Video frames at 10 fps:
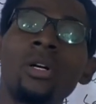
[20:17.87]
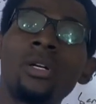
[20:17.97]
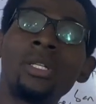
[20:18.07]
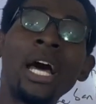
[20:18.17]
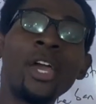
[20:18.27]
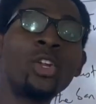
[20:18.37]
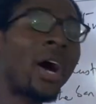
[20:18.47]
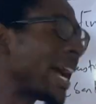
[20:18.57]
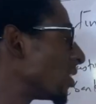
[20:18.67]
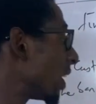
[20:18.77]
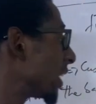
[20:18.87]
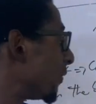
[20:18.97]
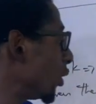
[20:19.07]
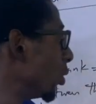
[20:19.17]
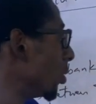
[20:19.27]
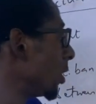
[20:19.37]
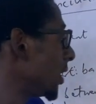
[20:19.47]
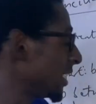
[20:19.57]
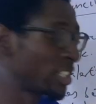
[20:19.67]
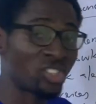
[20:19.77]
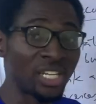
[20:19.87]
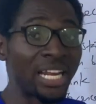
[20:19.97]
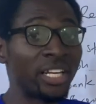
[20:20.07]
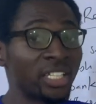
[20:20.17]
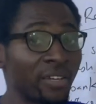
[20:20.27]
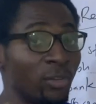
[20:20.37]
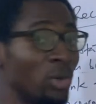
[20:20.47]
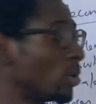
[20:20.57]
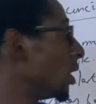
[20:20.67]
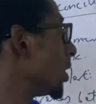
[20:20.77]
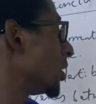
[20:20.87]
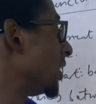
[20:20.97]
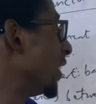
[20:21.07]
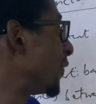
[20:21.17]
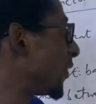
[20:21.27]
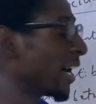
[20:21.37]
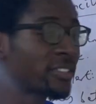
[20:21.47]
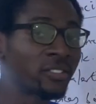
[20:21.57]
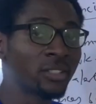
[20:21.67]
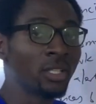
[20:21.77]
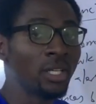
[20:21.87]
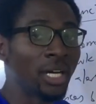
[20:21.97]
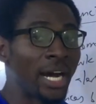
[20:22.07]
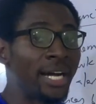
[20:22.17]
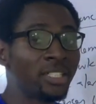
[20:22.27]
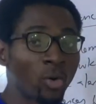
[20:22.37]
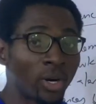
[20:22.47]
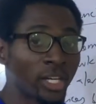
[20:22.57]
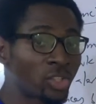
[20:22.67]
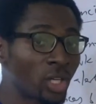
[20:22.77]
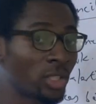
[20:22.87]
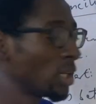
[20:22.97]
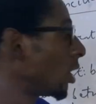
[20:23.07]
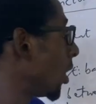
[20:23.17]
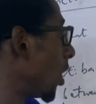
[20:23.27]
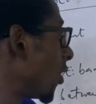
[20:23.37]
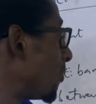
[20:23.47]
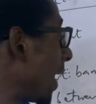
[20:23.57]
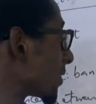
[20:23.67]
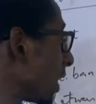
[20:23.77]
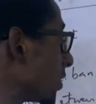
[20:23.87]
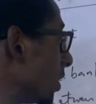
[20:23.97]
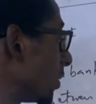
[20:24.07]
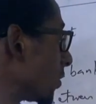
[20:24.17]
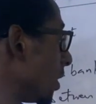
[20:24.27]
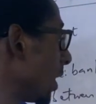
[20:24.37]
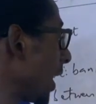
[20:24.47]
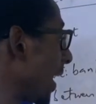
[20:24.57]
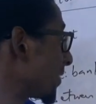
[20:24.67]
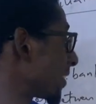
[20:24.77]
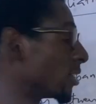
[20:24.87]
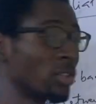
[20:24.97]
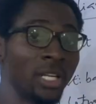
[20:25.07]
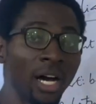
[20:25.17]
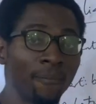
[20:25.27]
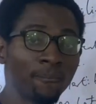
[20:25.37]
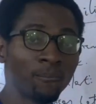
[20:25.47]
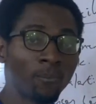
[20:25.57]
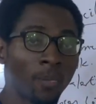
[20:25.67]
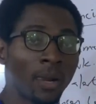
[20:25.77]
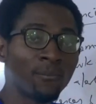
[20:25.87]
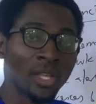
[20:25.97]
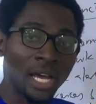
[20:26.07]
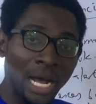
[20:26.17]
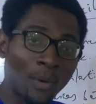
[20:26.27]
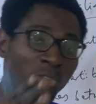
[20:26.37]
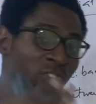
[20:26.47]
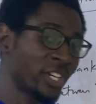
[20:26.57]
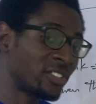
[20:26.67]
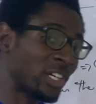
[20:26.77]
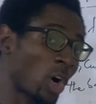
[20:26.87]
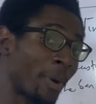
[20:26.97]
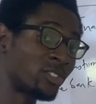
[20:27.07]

now, you know, I did not give you intentionally, I didn't give you the effect and the correction of bank charges and standing order. I want to see it in the comment